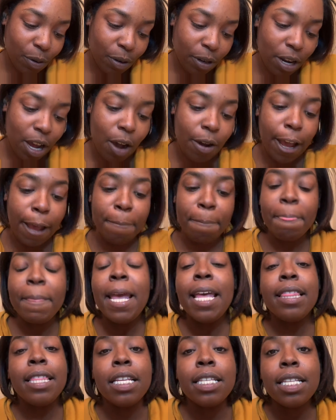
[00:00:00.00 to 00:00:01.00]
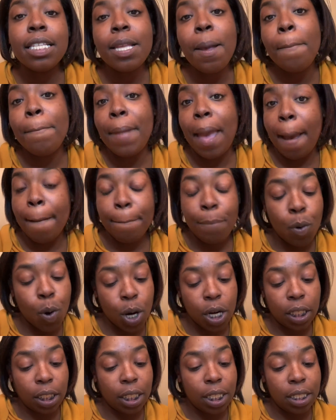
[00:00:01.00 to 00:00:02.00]
on. Okay, this is a matte
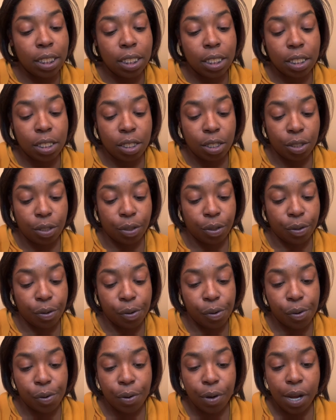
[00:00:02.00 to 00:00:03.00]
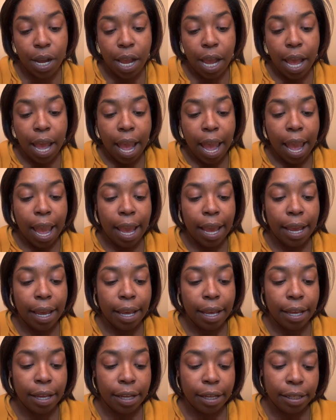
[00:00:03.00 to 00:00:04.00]
poreless too.
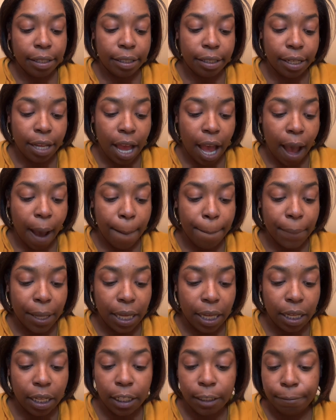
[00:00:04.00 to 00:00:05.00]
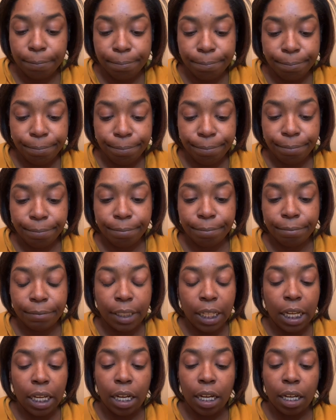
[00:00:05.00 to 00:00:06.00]
And I mean,
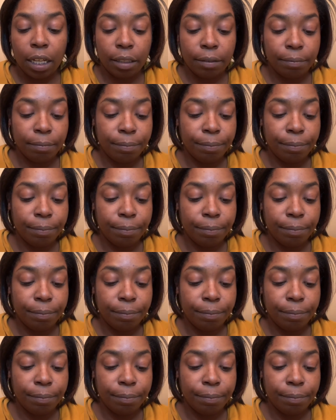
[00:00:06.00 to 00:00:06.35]
yeah.